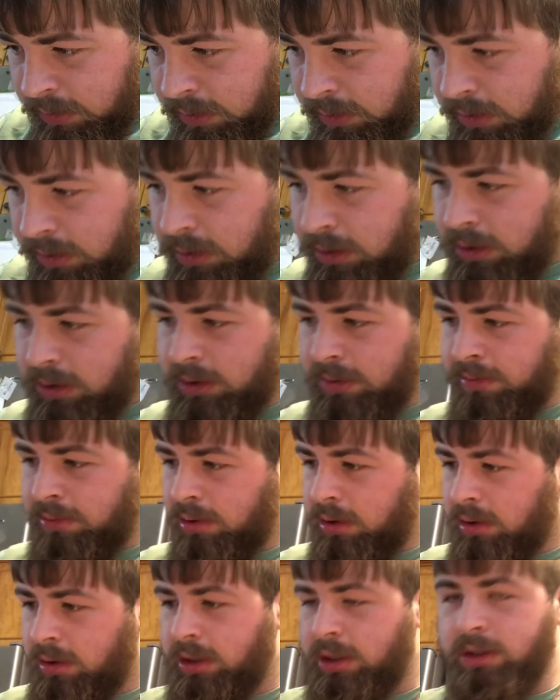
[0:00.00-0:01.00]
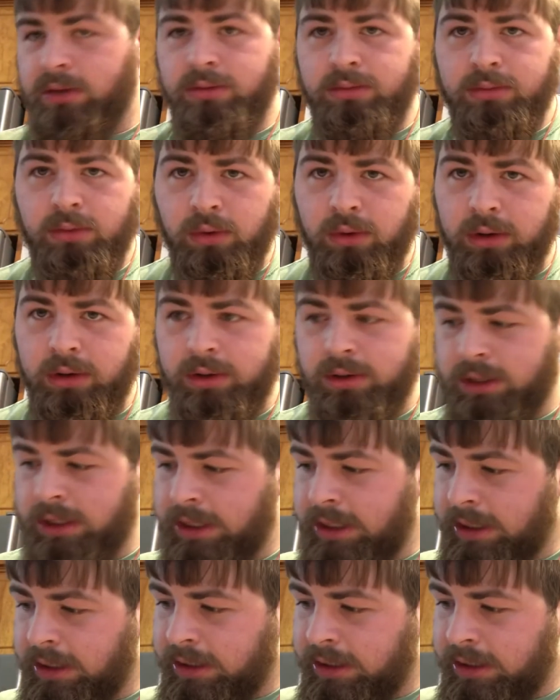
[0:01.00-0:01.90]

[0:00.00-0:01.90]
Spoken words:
You should probably do more 6.